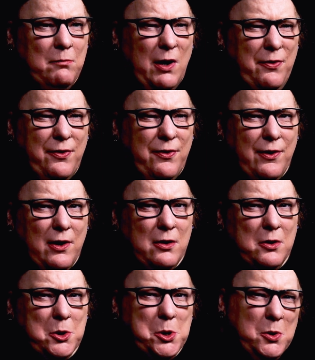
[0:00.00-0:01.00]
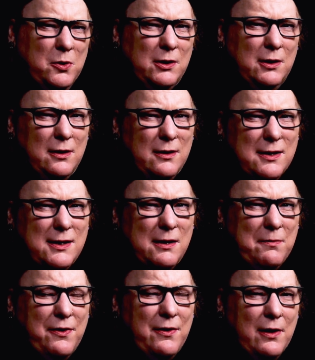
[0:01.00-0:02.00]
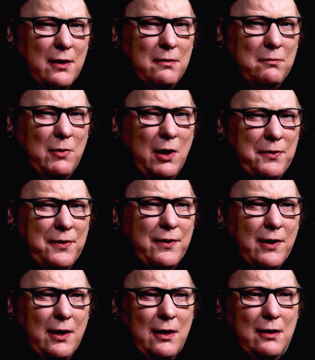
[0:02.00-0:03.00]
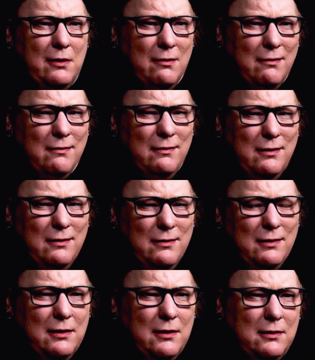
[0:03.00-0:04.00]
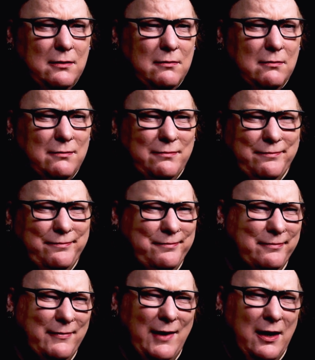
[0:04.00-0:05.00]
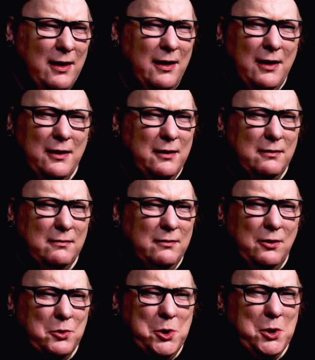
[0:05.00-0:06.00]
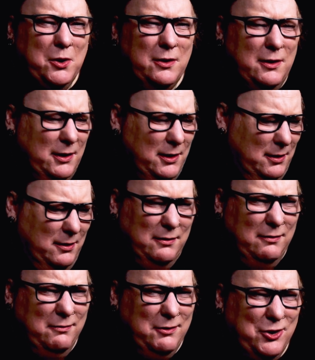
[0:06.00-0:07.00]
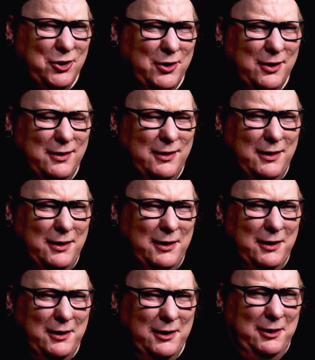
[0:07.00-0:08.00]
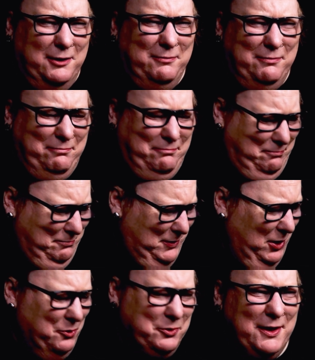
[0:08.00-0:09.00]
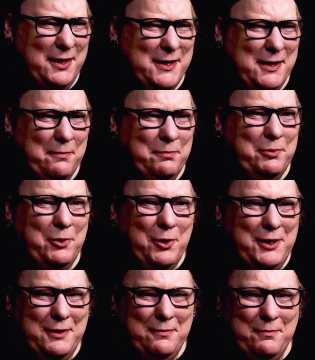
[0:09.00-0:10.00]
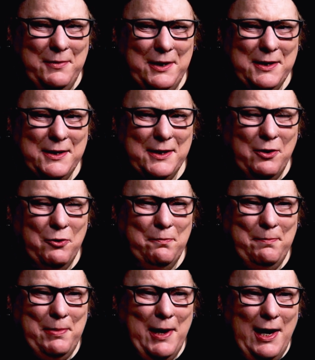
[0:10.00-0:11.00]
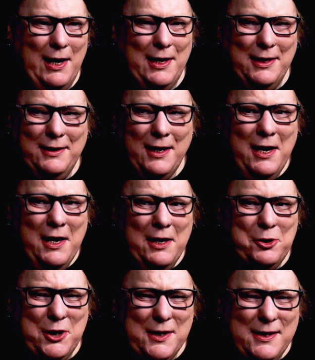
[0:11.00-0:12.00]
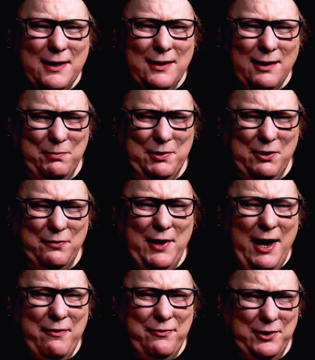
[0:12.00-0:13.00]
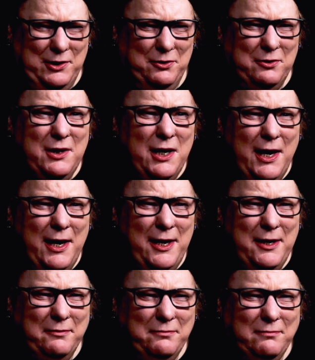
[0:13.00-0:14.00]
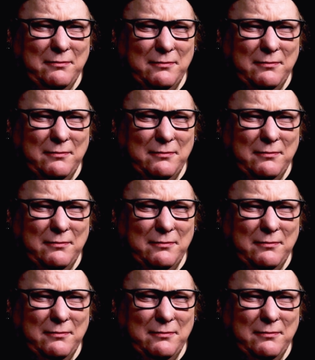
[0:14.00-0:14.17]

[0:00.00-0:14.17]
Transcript: months are shorter and some months are longer. And oh, Johnny, don't disappoint me so bad. Just a little bit of effort, okay?